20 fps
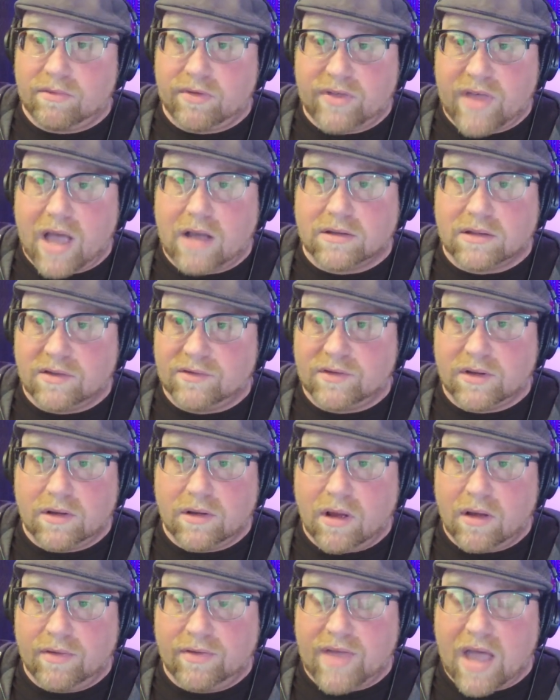thousands
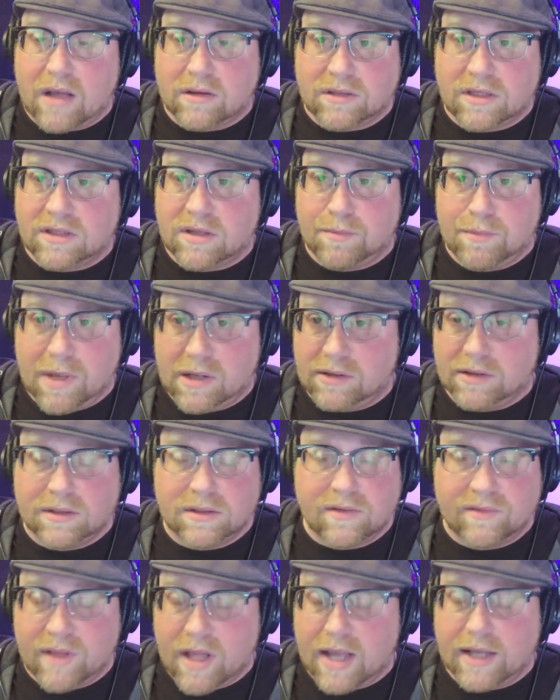of thousands and
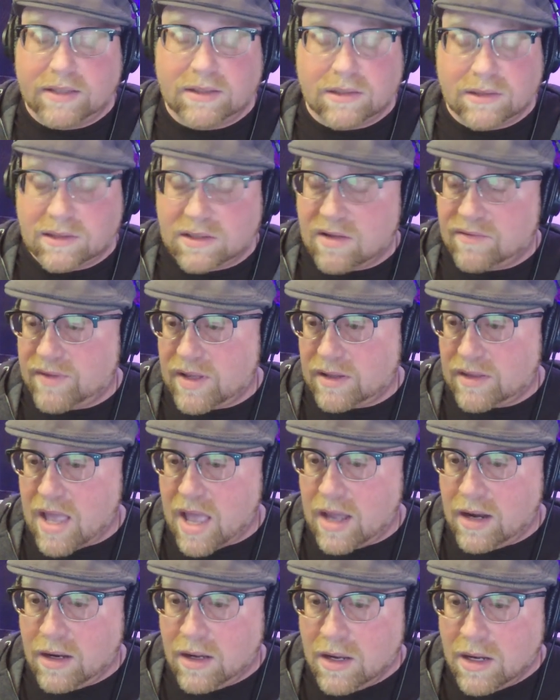millions of likes and stuff like
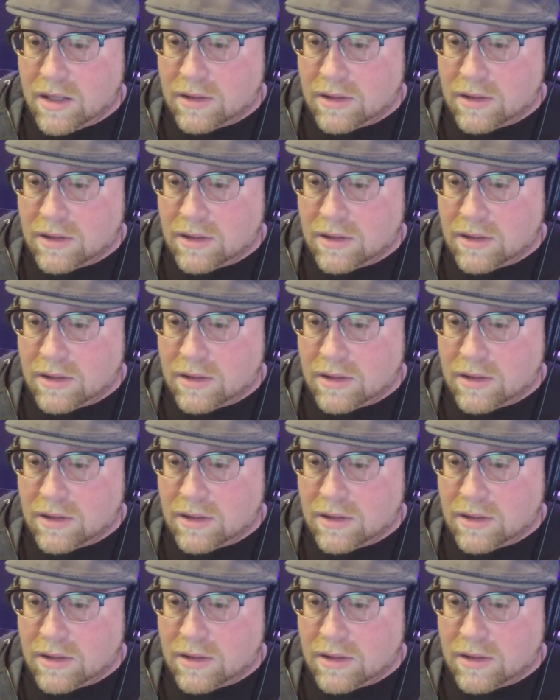that.